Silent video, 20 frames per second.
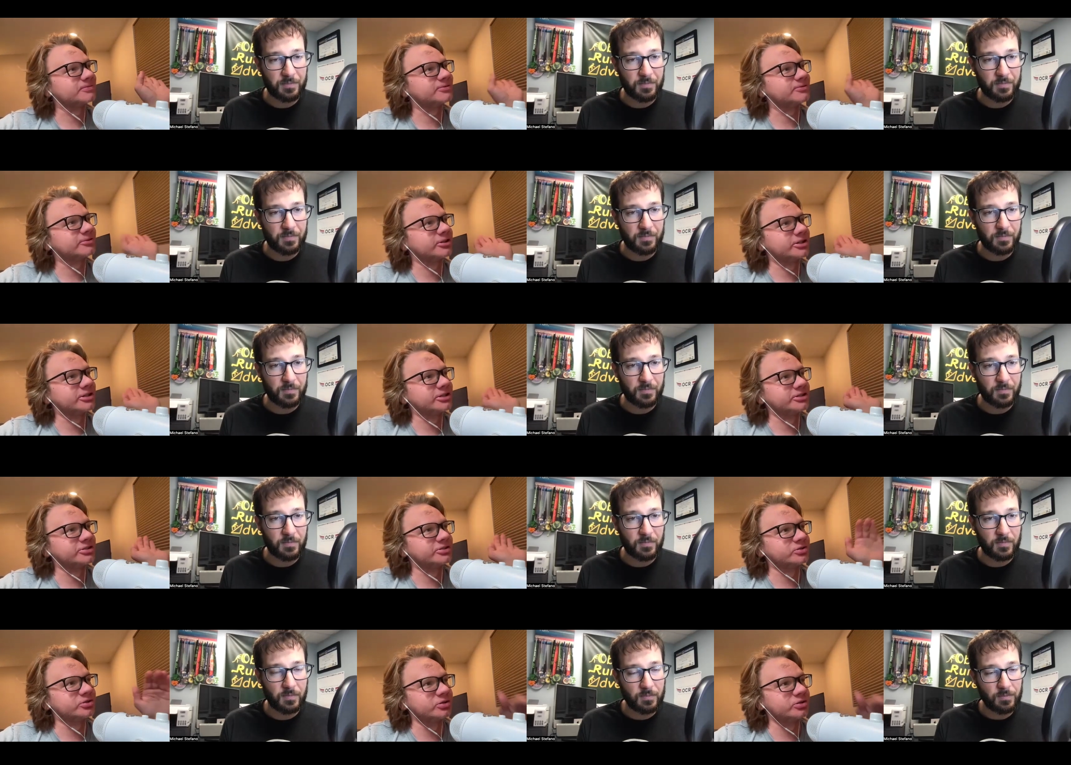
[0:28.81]
Speaker 1: Flying
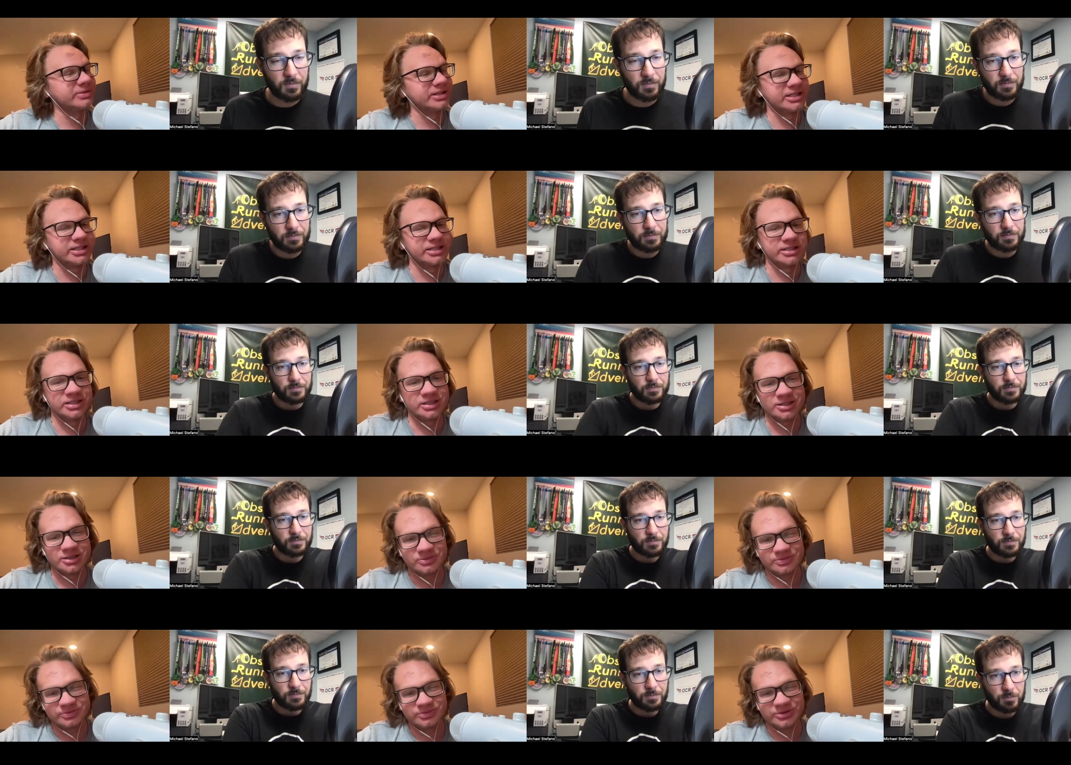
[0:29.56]
into
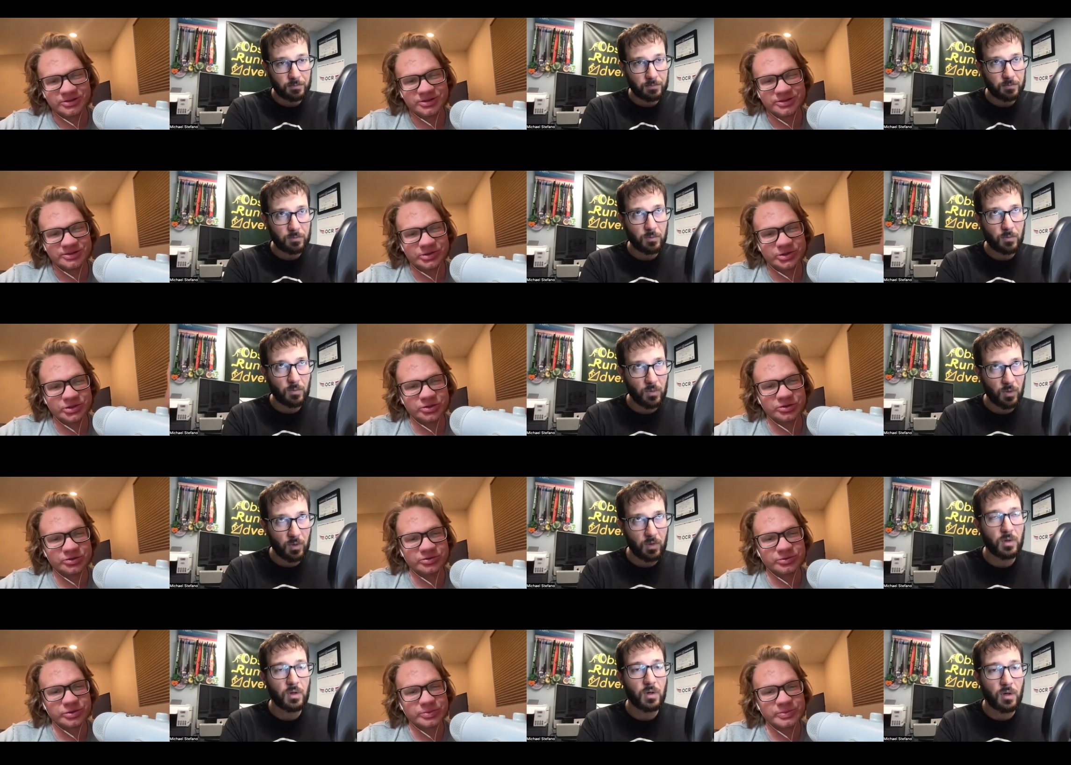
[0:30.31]
Romania, and then we
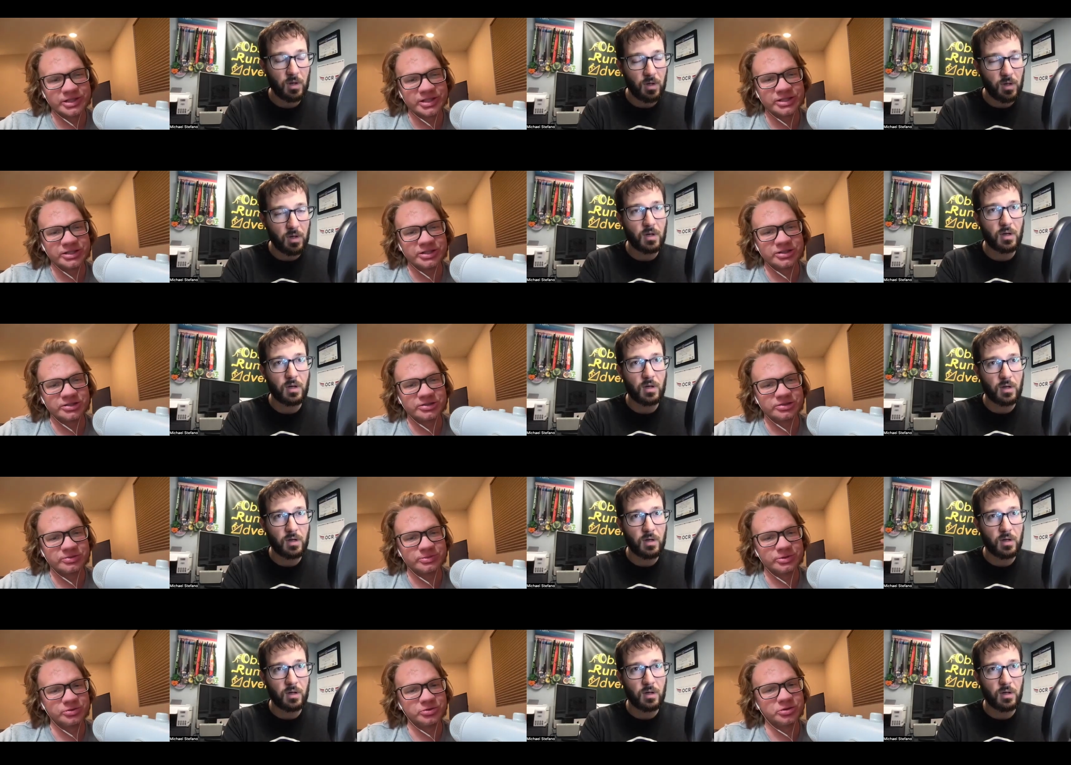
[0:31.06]
go to Romania
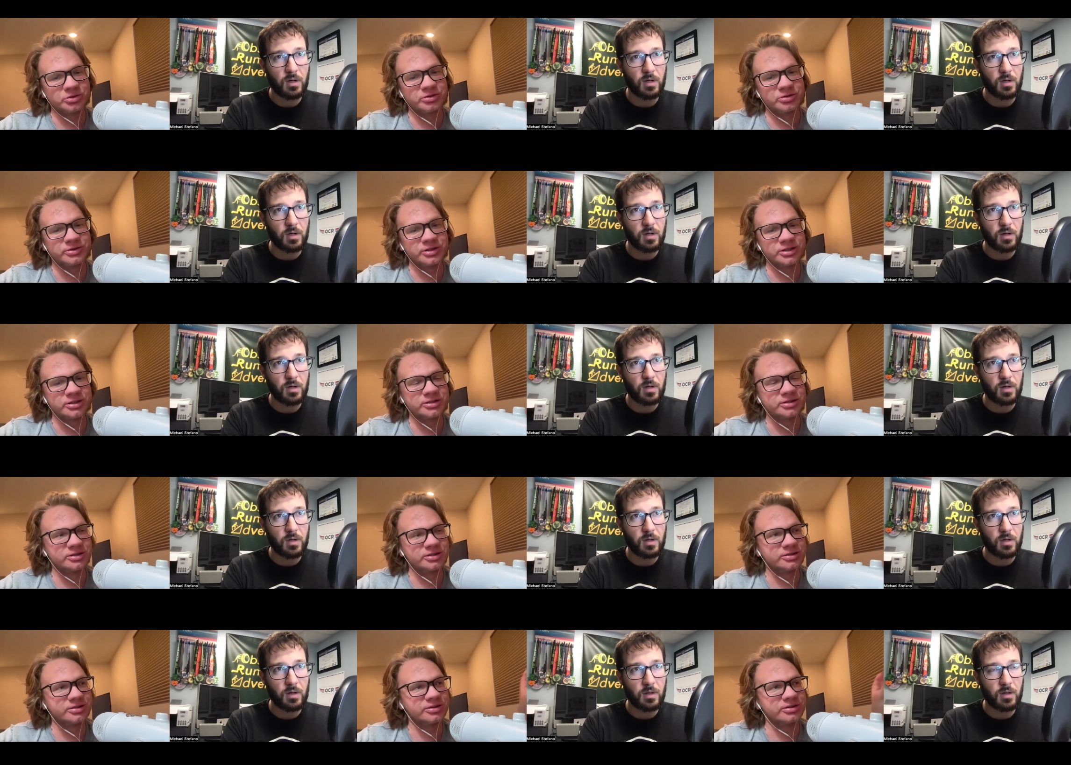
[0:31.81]
to Moldova,
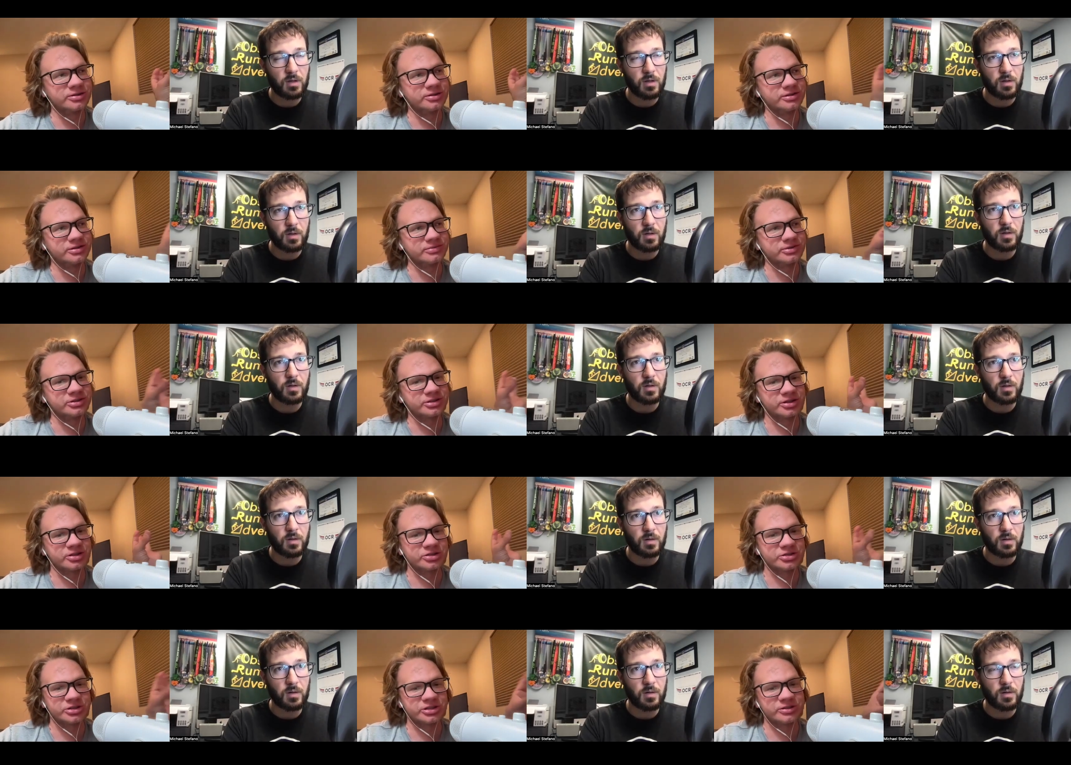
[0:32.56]
and then we
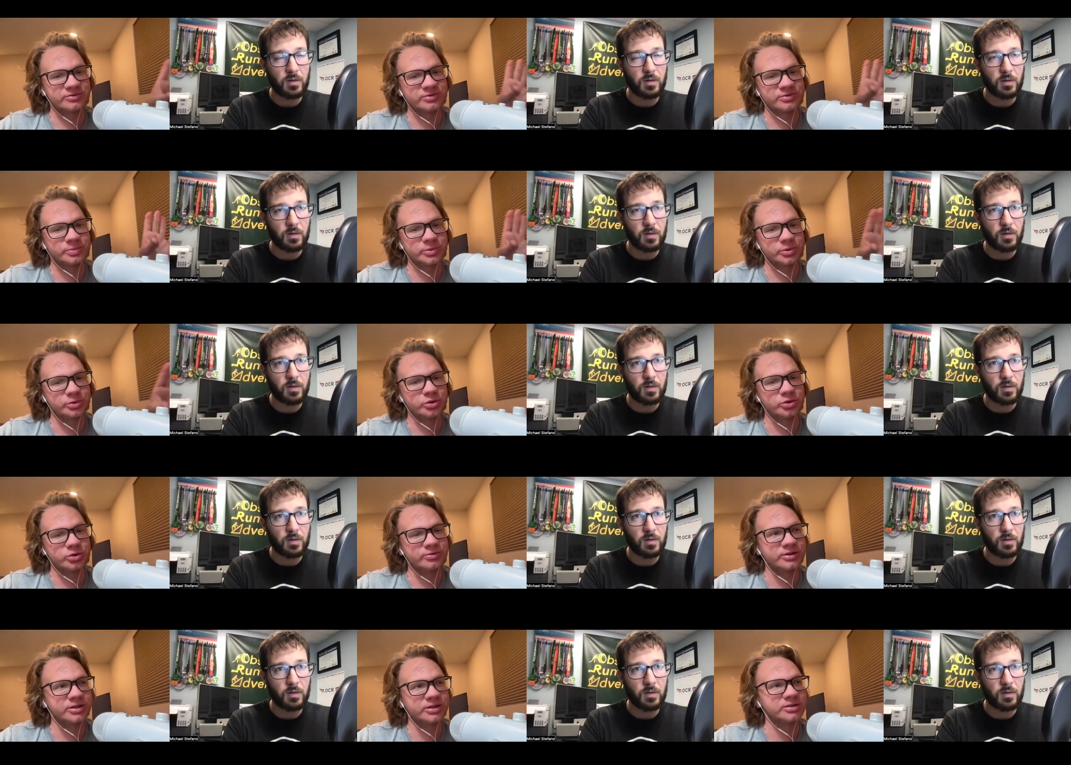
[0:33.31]
take the train from
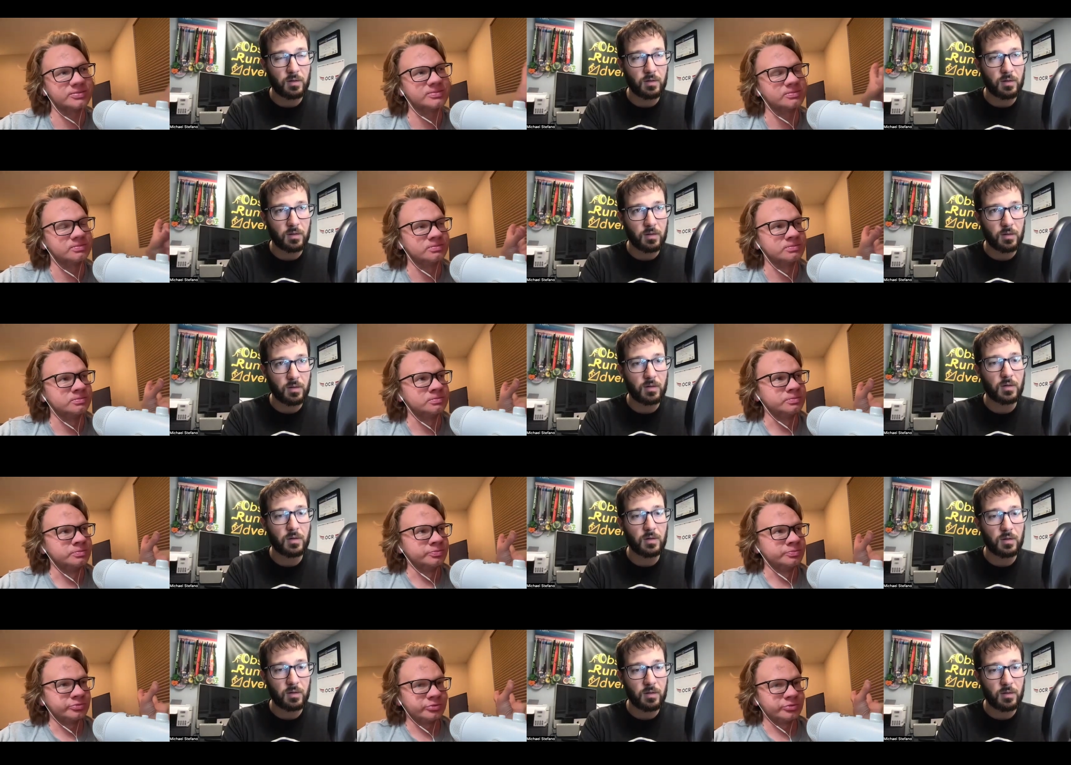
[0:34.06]
Moldova
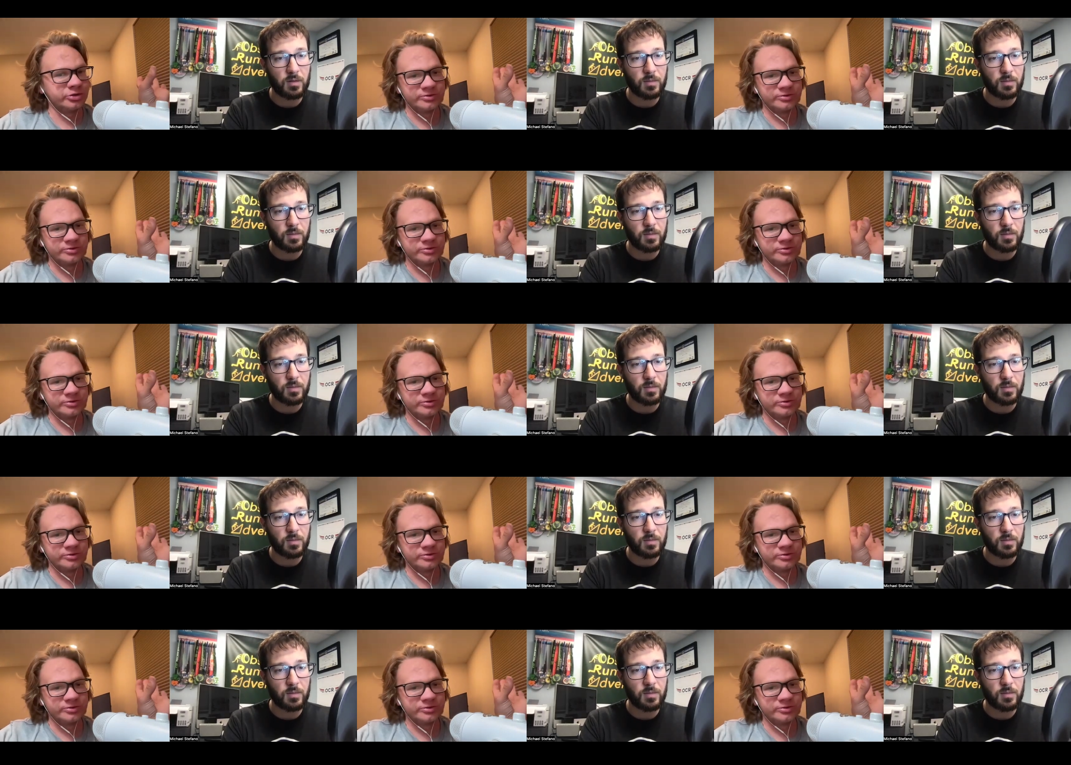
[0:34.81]
to